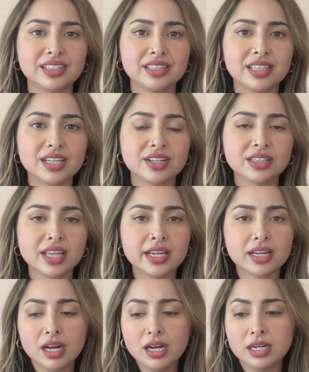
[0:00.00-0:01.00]
That you're
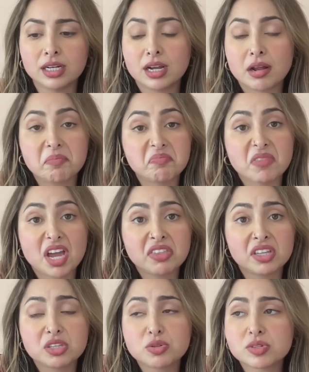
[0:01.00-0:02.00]
like, huh, mm-hmm. I
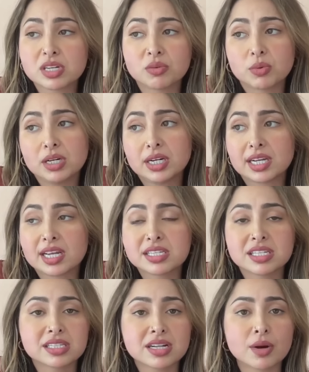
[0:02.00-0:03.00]
thought this was going to work. I guess
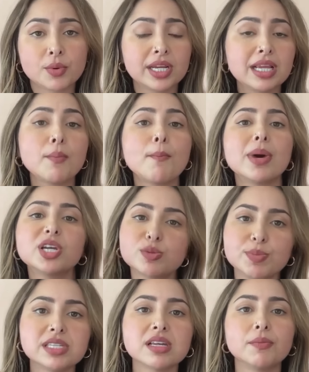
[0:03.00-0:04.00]
it's not working. Must
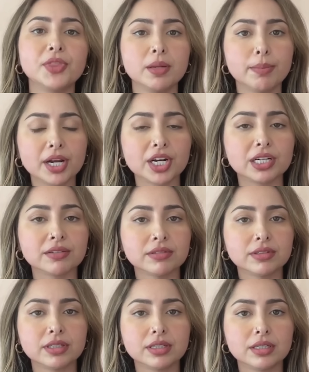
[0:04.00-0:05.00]
be something better
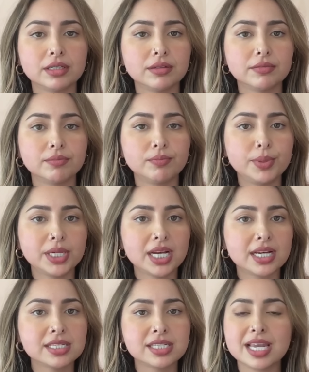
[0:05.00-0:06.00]

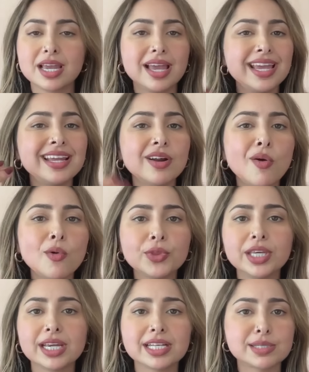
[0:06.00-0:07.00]
because it
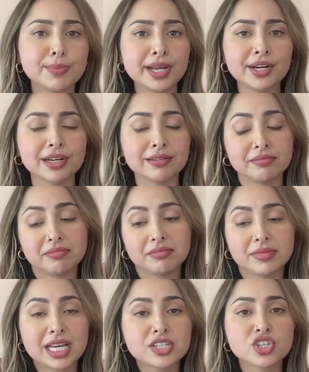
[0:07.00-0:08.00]
only mm-hmm. gets better.
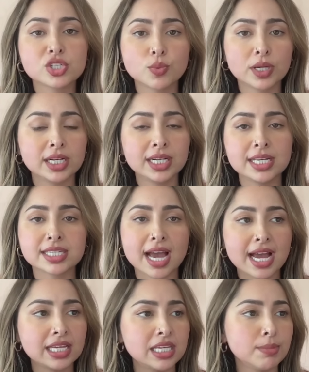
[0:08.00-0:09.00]
That's just what it is.
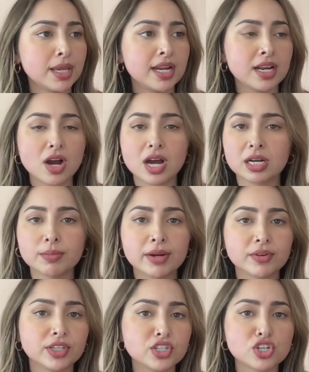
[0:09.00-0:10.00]
I keep getting hotter. My
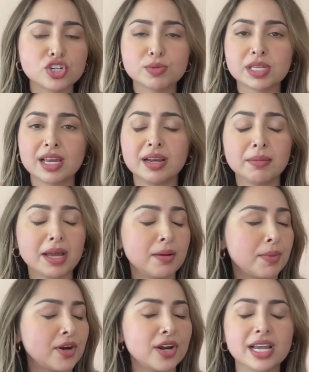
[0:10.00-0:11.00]
relationship's getting getting
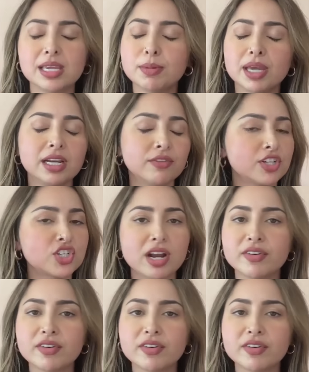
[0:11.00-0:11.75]
better. I keep getting richer.